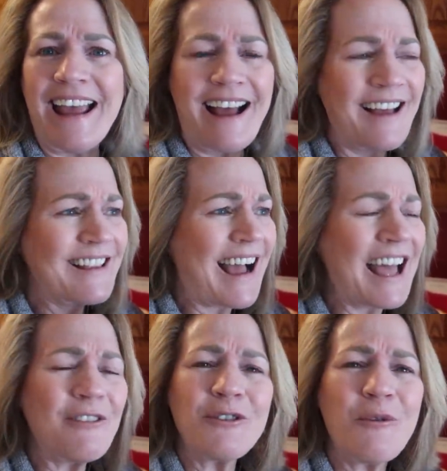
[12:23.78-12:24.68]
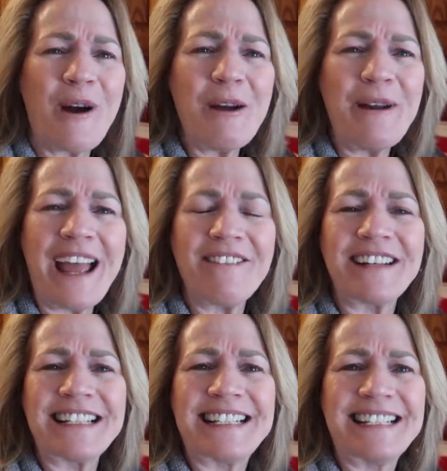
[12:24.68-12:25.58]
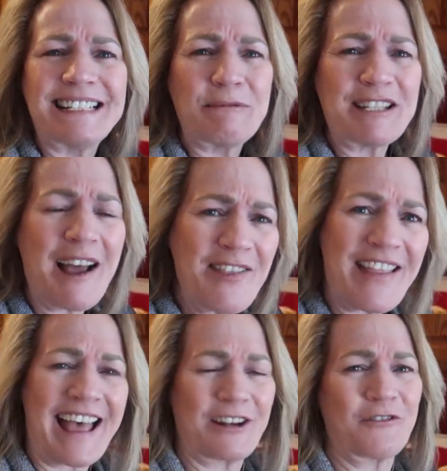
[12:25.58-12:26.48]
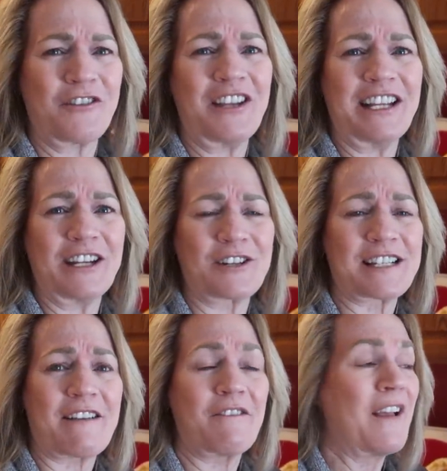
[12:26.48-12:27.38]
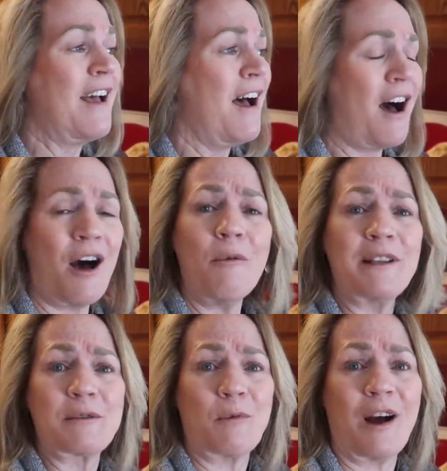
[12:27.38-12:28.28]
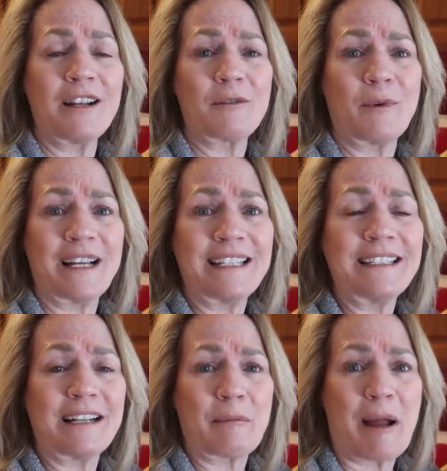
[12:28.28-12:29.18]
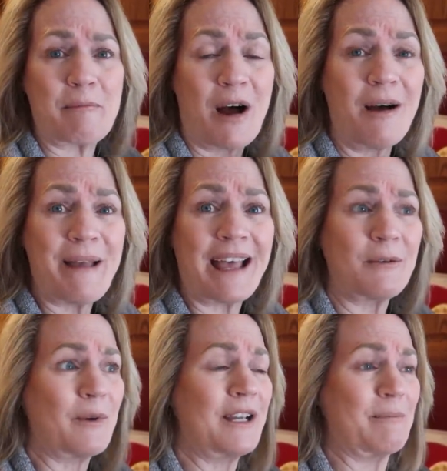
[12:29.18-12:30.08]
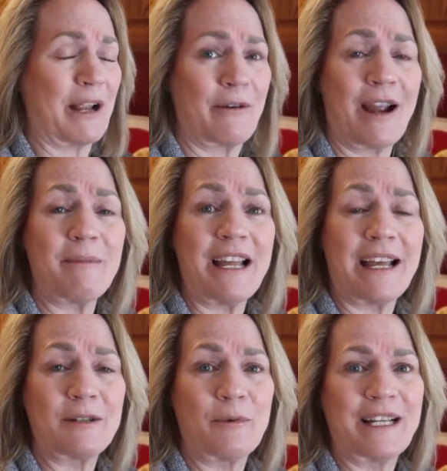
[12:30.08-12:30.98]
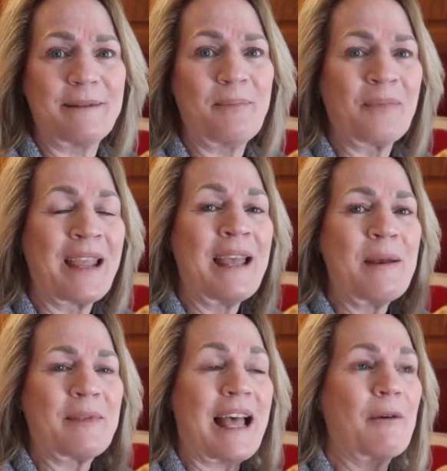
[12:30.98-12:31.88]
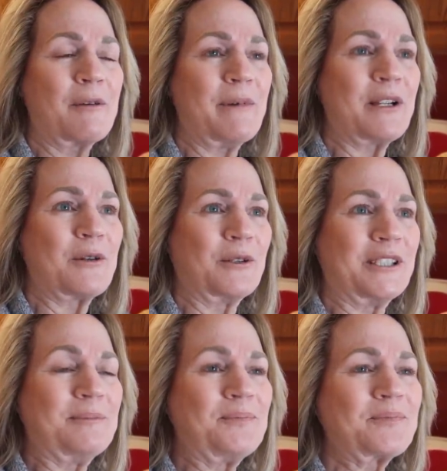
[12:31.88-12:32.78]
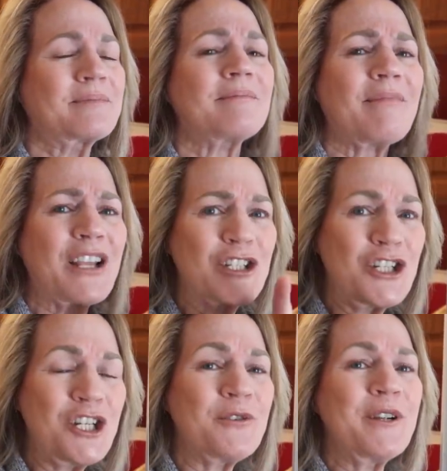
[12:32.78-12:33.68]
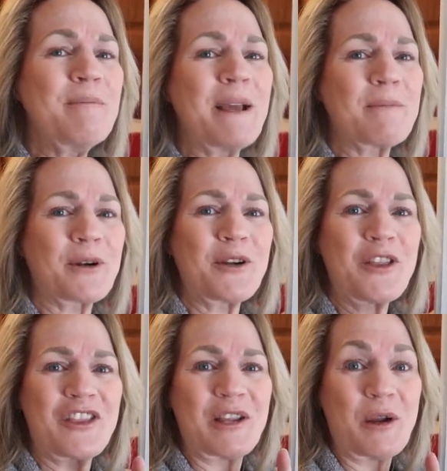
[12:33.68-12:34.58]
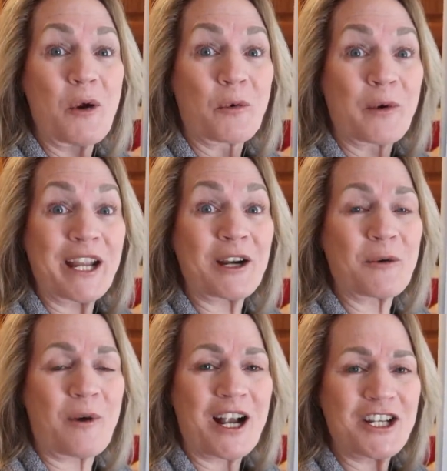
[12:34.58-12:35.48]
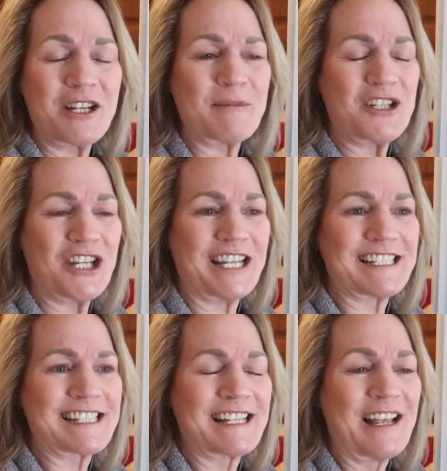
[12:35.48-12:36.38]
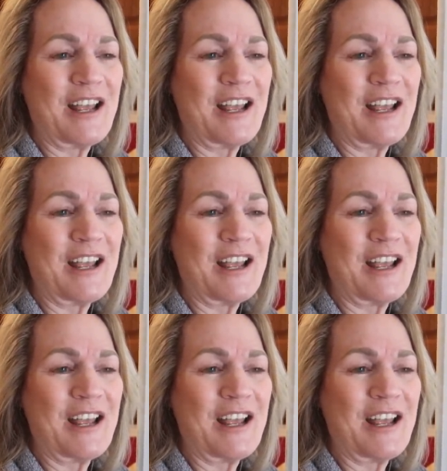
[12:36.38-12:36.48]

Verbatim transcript: I don't know why we haven't done that over the years. I've always wanted one, and my mom had one, my grandma had one. That would be cool. Do you remember the wringer washing machines?